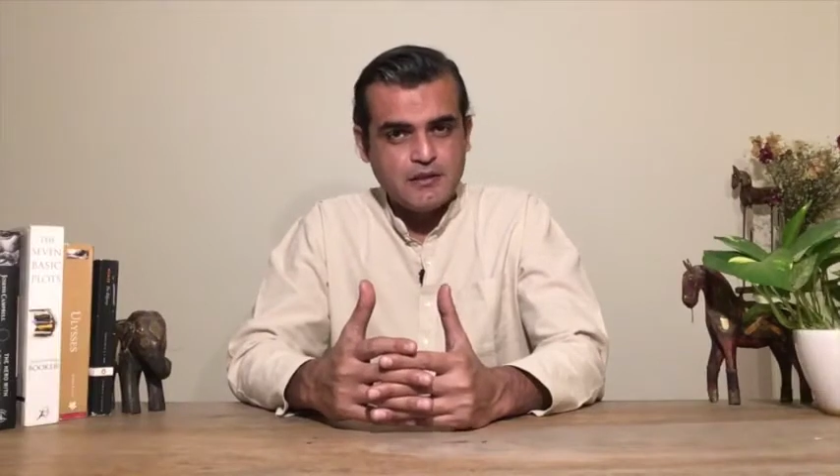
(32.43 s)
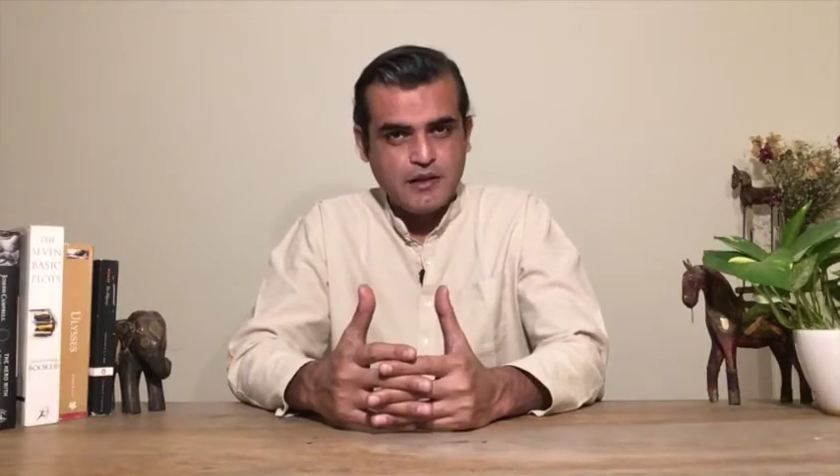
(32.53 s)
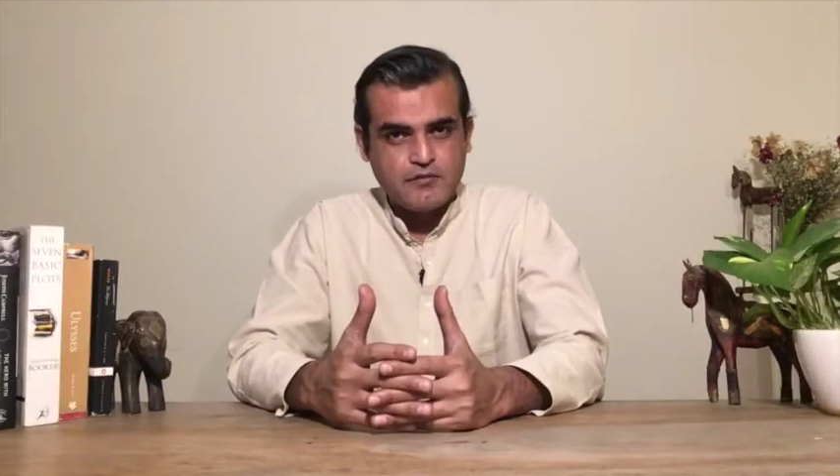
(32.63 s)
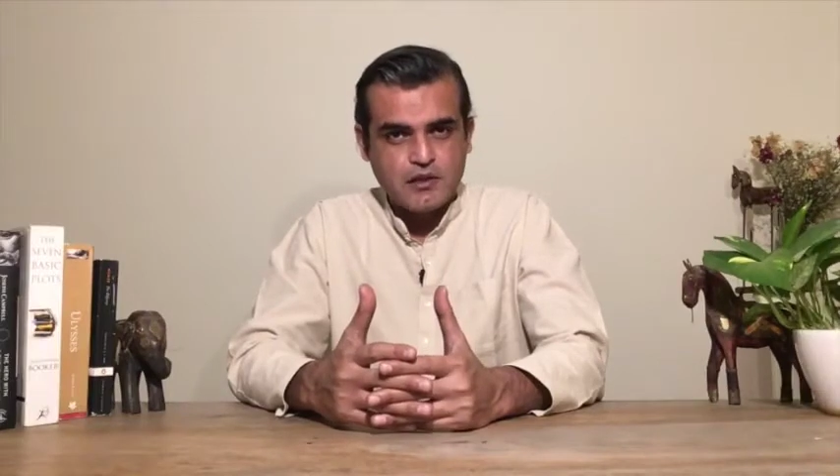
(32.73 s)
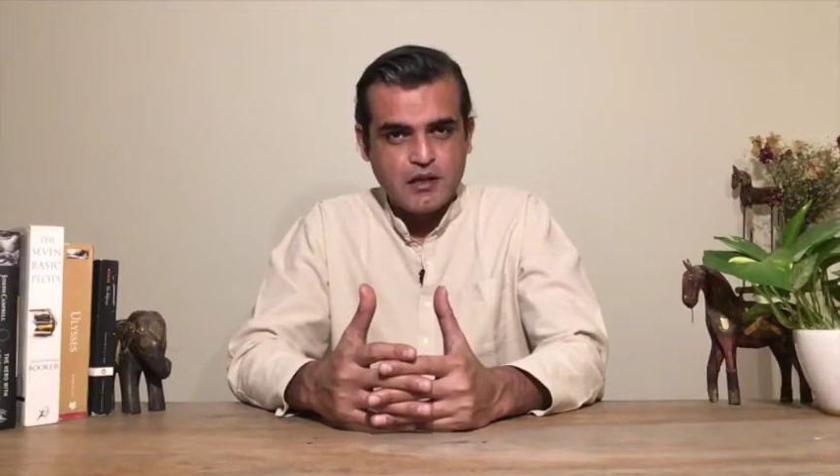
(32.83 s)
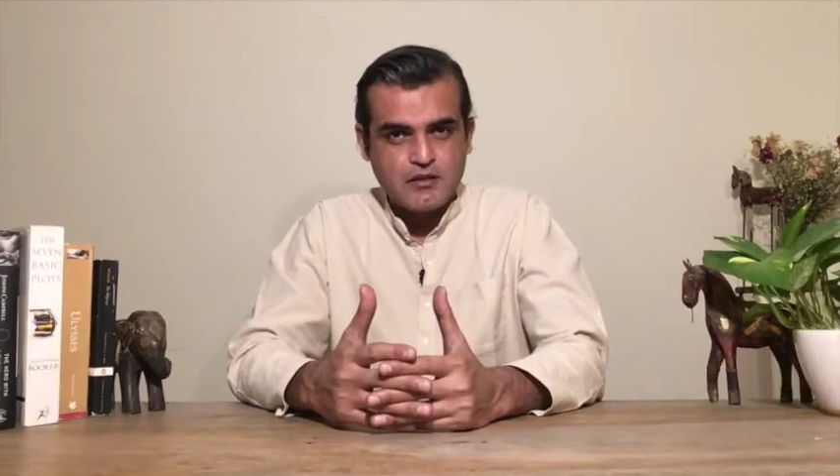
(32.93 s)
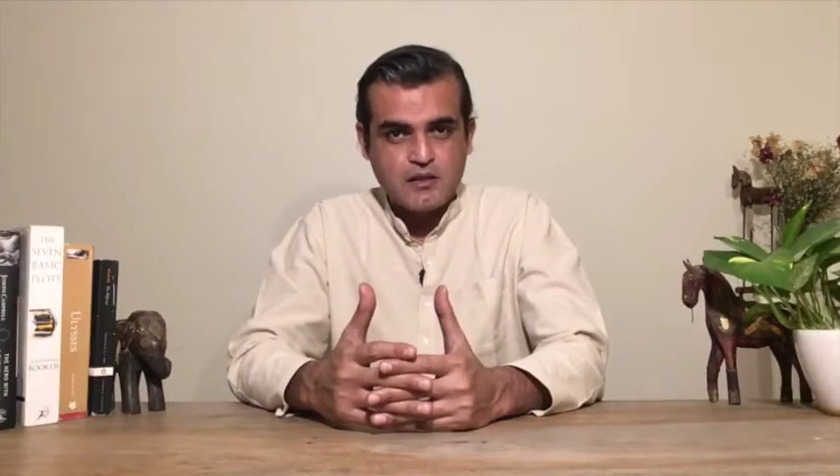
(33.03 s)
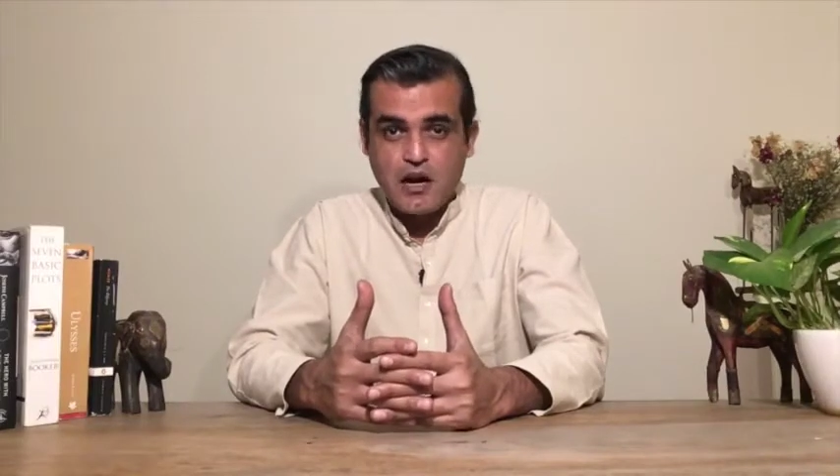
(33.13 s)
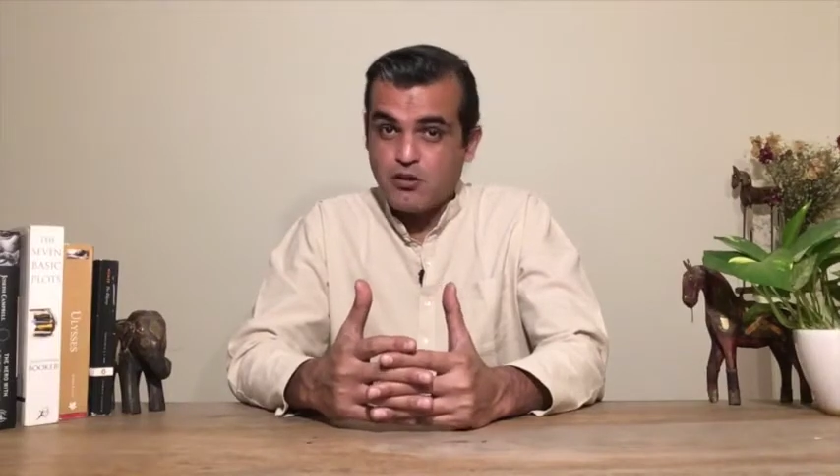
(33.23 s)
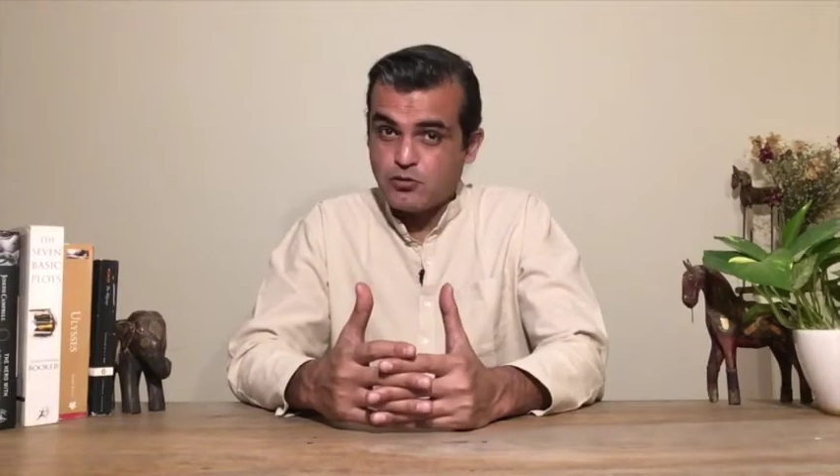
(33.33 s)
devtas
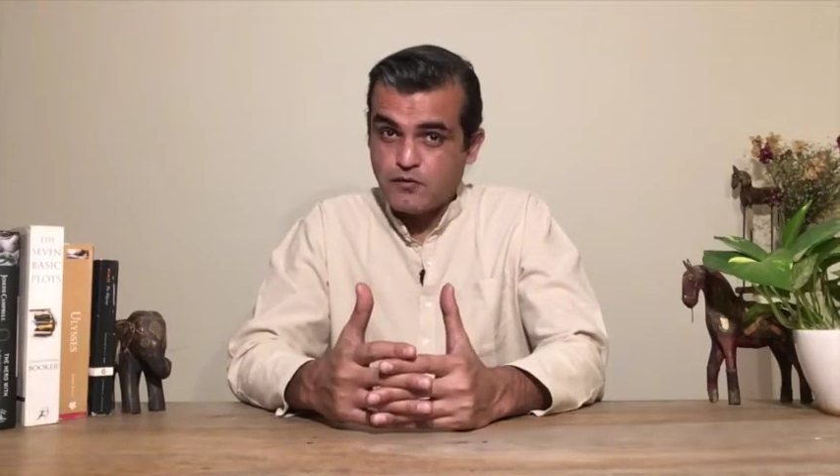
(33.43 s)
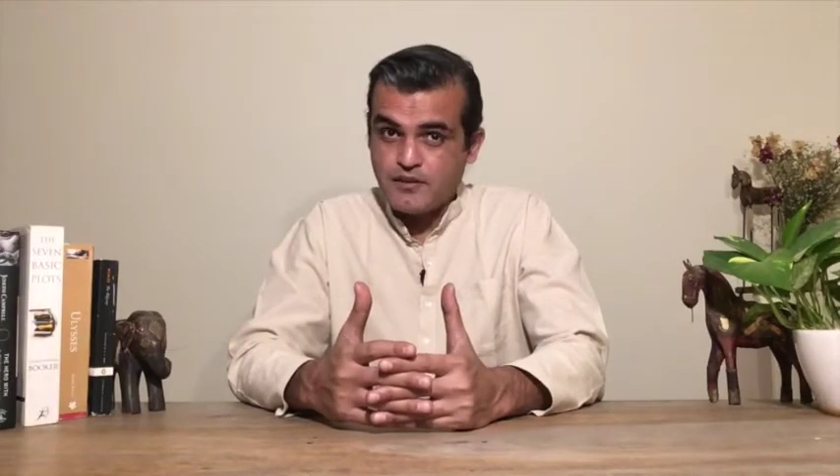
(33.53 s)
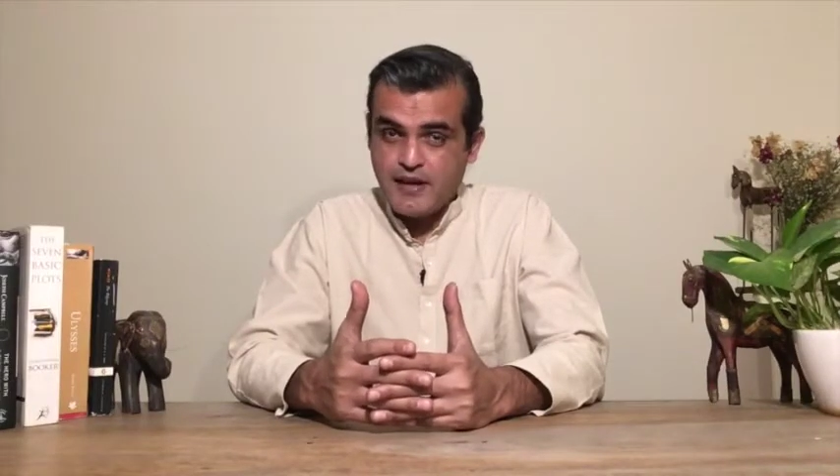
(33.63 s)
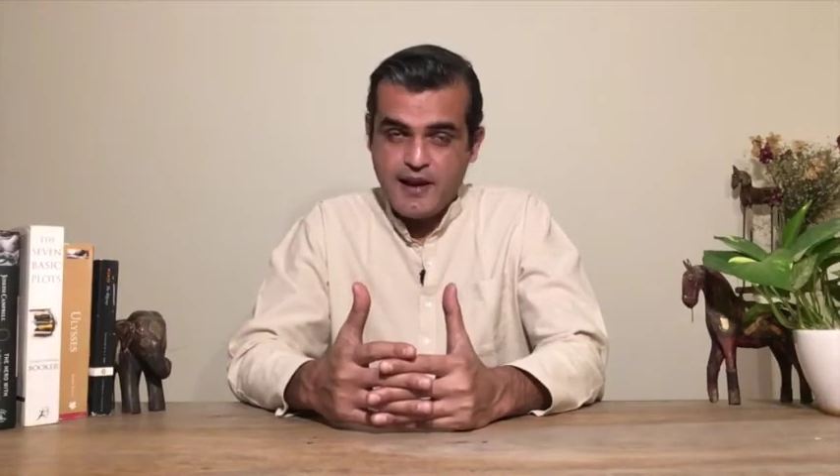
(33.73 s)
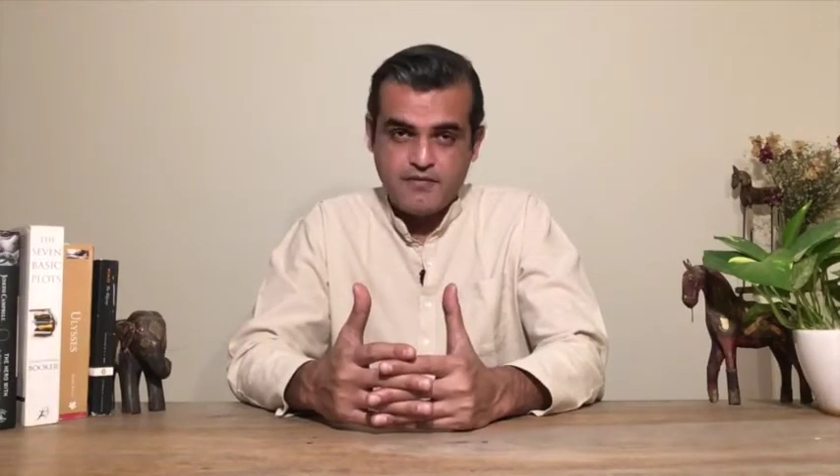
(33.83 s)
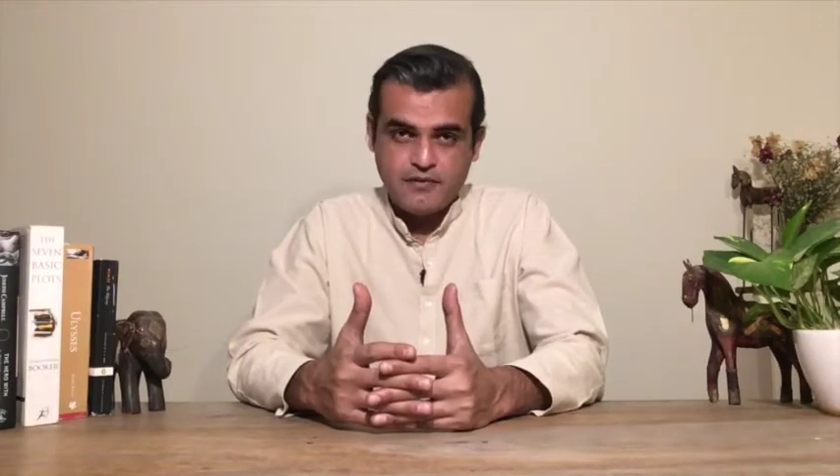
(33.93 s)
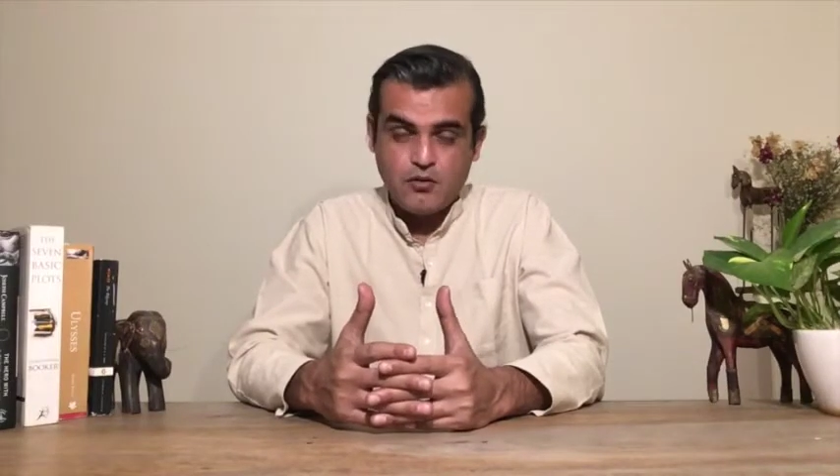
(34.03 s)
out of the heaven.